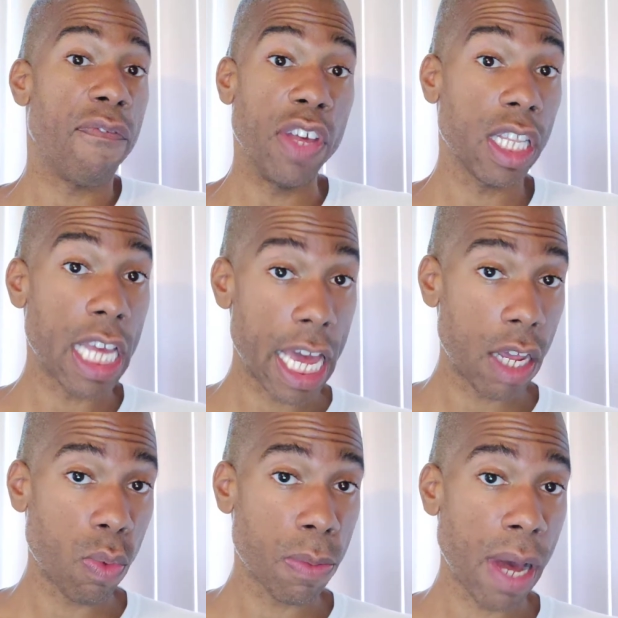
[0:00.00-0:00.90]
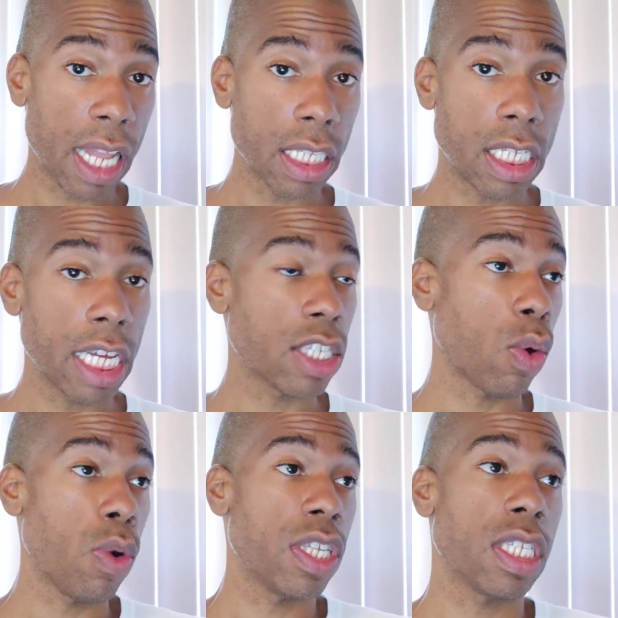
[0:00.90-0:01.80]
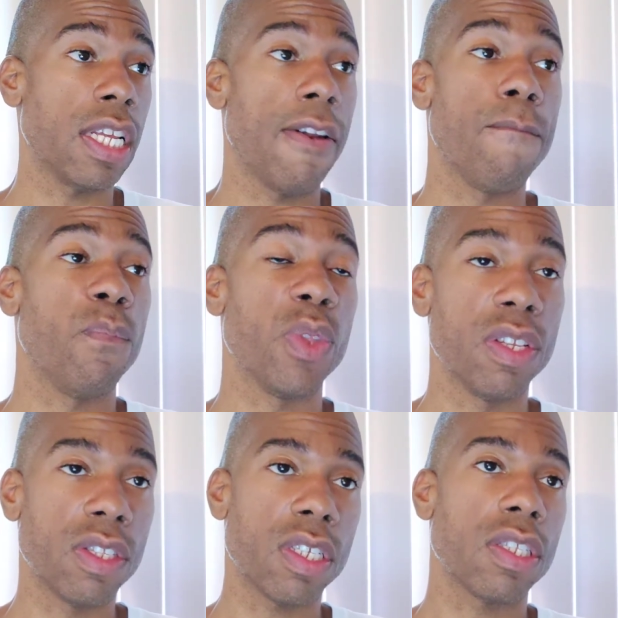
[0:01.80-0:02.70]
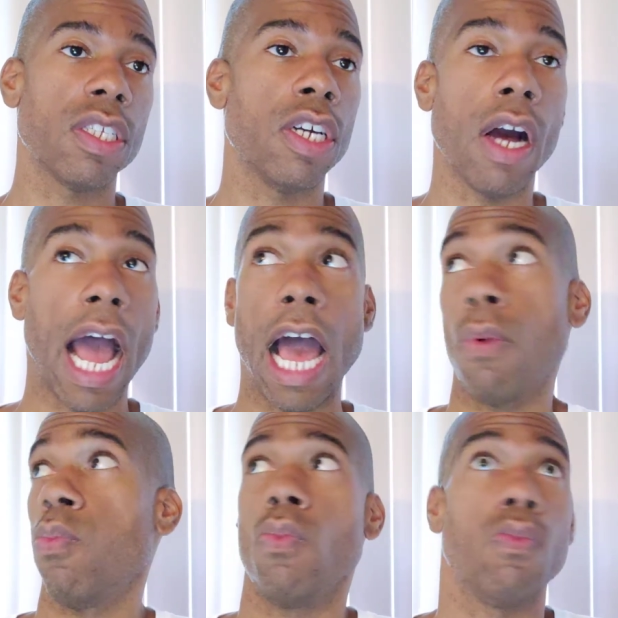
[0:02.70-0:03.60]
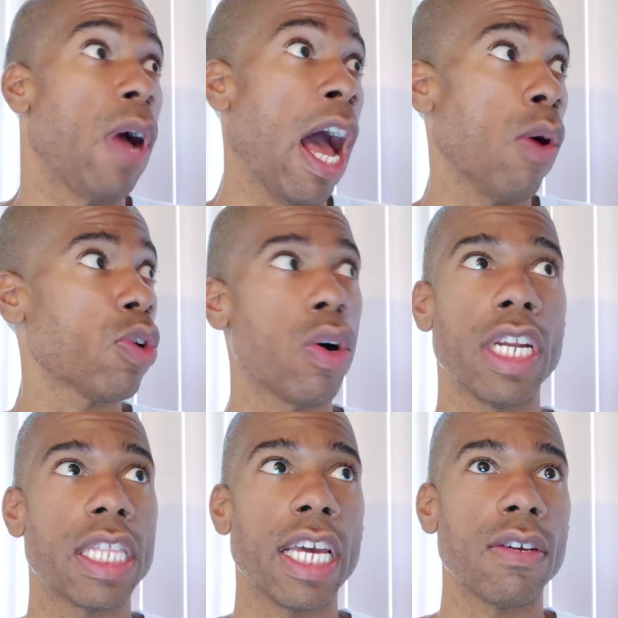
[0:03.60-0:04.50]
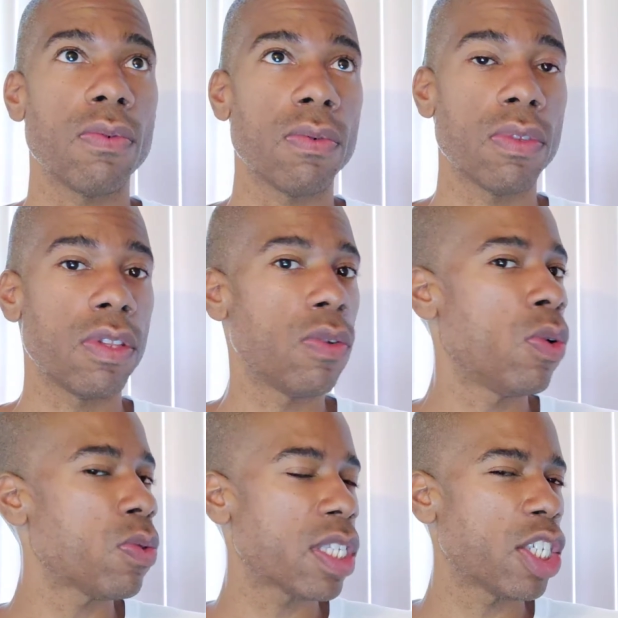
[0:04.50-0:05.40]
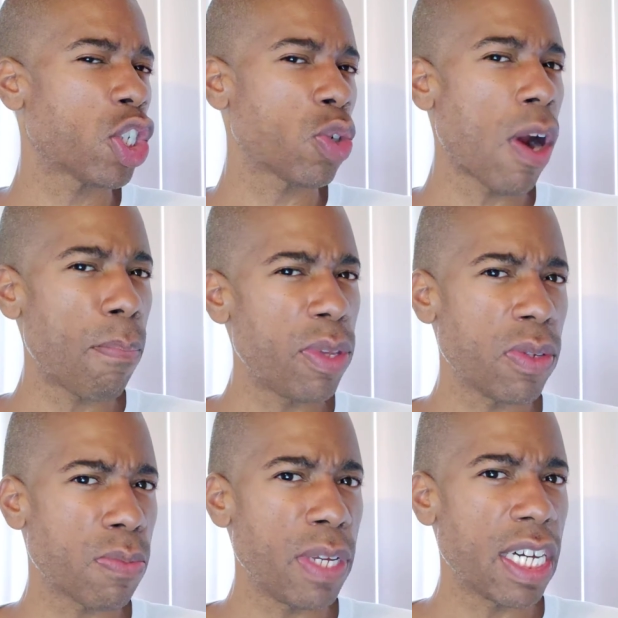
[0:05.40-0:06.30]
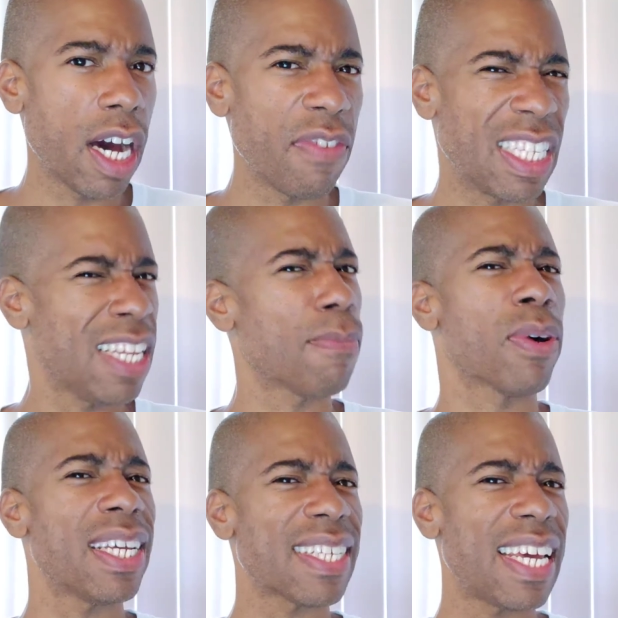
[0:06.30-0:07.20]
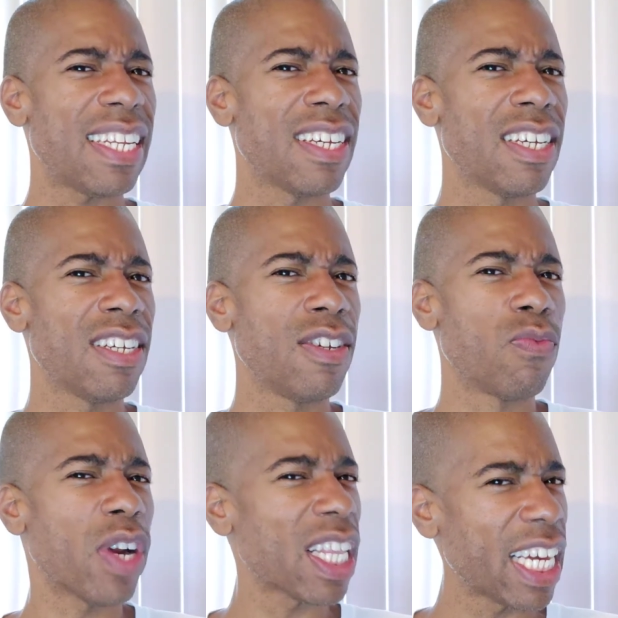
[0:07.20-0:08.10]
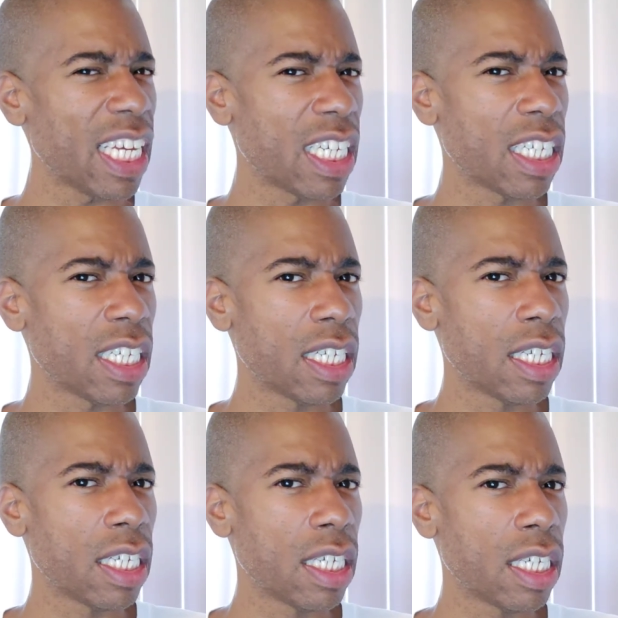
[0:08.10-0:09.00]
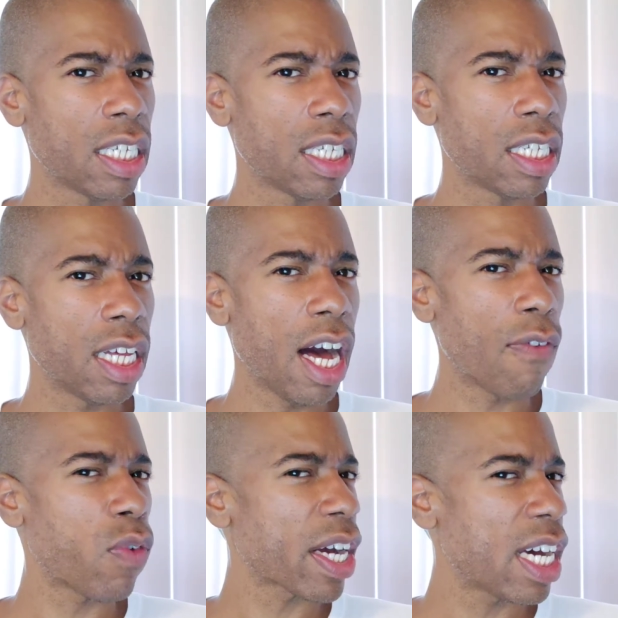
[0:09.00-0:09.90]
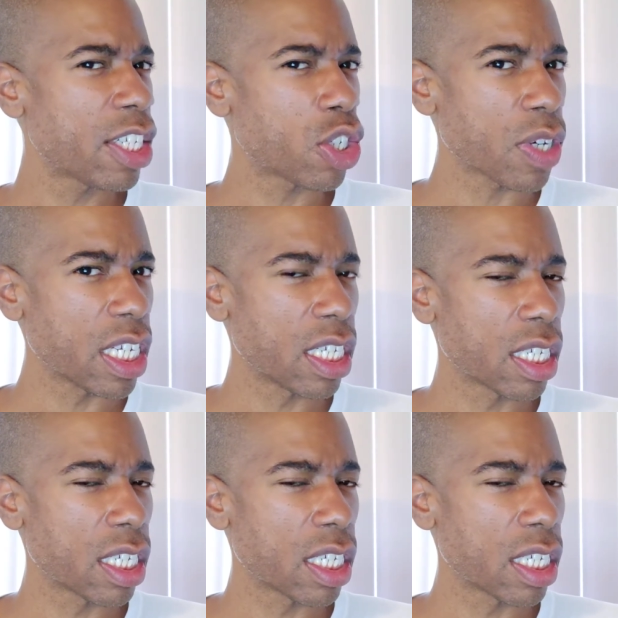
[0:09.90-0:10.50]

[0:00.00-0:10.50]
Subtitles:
affiliated with politics or was, I don't know anything. Who's this Trump you speak of? Is he the president? Really? Of what country?